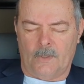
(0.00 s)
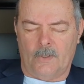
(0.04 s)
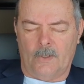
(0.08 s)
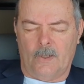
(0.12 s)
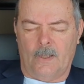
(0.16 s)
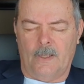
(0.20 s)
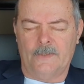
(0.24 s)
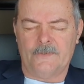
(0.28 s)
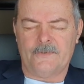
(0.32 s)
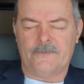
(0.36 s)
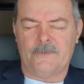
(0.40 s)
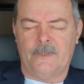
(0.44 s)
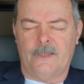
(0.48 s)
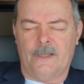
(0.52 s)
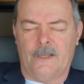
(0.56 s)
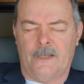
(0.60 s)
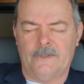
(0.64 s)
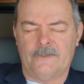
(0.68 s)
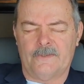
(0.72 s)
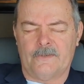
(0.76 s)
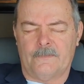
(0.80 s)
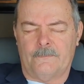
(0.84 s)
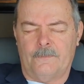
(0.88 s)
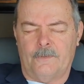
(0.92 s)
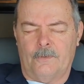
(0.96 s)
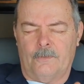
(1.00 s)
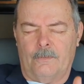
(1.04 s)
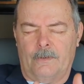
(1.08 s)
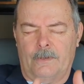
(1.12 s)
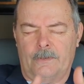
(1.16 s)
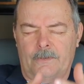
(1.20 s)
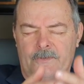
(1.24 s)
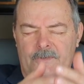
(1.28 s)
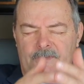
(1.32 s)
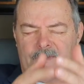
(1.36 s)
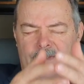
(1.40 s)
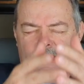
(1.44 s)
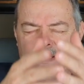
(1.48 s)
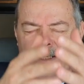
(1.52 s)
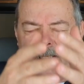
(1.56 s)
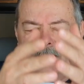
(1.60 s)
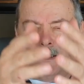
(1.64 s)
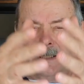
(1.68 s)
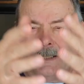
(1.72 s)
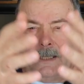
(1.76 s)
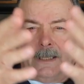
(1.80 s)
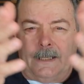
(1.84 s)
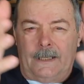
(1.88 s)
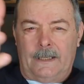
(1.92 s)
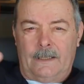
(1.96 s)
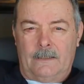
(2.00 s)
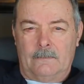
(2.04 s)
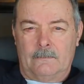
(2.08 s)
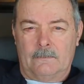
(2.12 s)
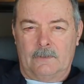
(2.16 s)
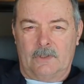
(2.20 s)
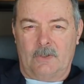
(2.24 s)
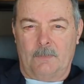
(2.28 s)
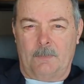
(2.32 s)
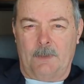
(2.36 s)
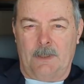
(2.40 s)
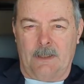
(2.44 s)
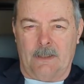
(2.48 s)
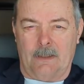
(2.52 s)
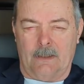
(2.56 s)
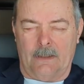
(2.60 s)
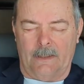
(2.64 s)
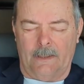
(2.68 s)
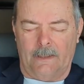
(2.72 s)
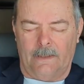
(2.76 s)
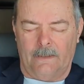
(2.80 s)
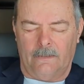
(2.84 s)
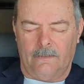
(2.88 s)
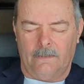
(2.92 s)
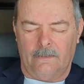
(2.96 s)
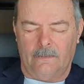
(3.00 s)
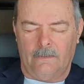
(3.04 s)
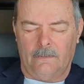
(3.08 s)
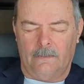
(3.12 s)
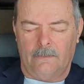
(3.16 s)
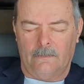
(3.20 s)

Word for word: Cause the eyes of their understanding, Daddy, to be enlightened